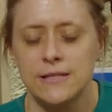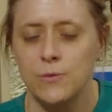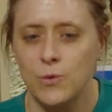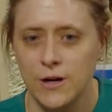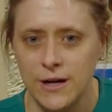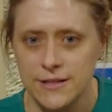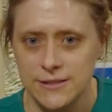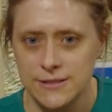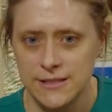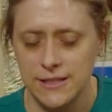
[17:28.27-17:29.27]
They work
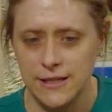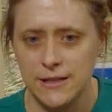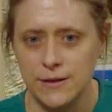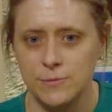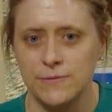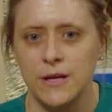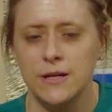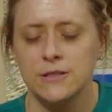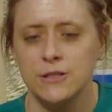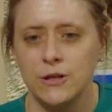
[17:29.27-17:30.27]
as a team
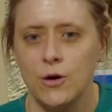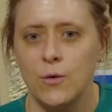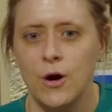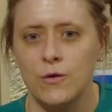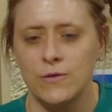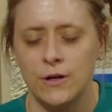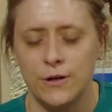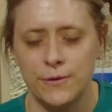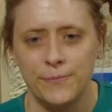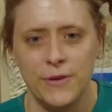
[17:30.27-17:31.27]
to go
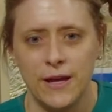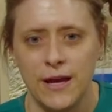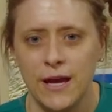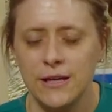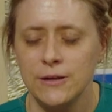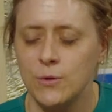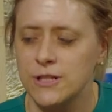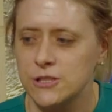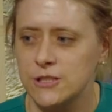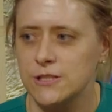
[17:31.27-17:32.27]
over any
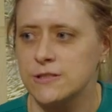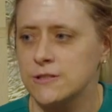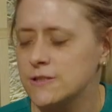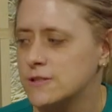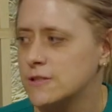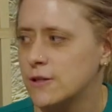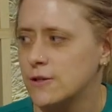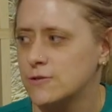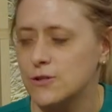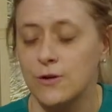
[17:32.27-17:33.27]
questions,
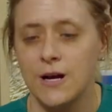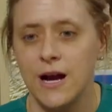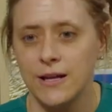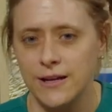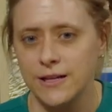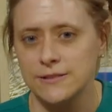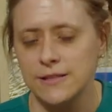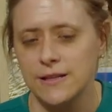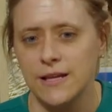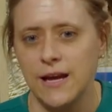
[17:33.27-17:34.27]
concerns, or highlights
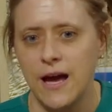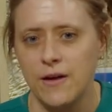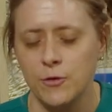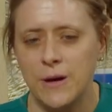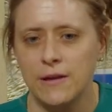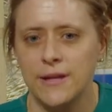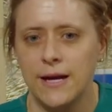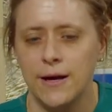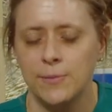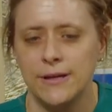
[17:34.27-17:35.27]
that they have about
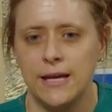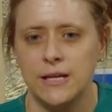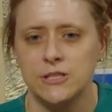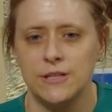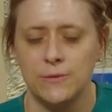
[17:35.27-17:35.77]
that application.